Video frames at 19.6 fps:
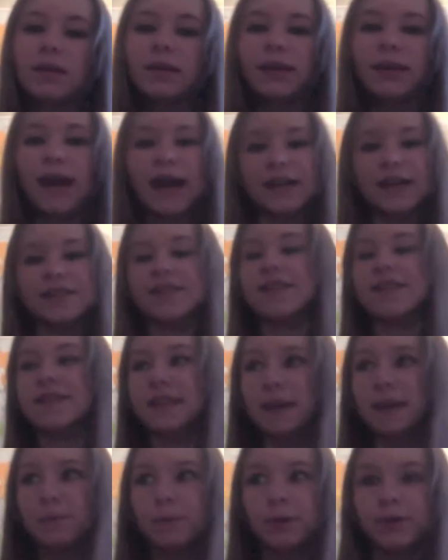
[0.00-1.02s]
Ask the
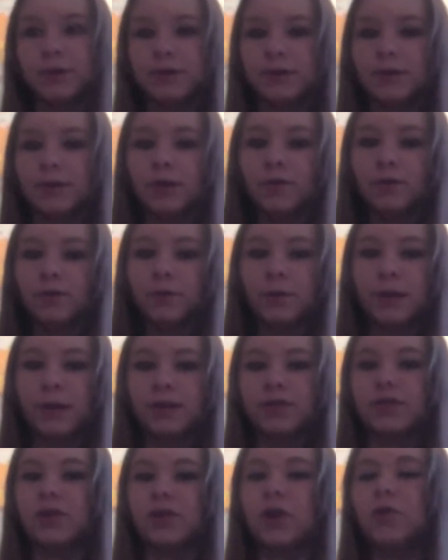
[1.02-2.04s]
same person for a
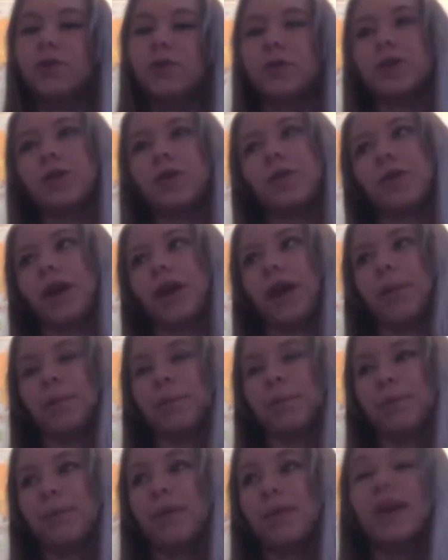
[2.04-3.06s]
pencil over and over again.
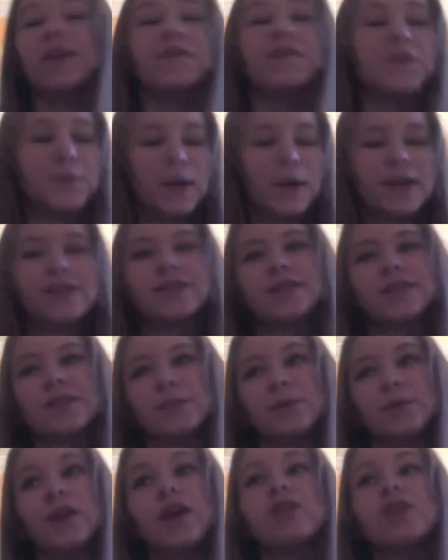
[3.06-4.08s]
If you ask
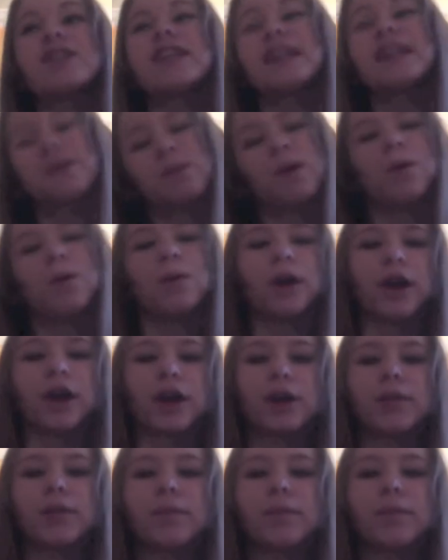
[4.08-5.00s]
someone else, it won't work.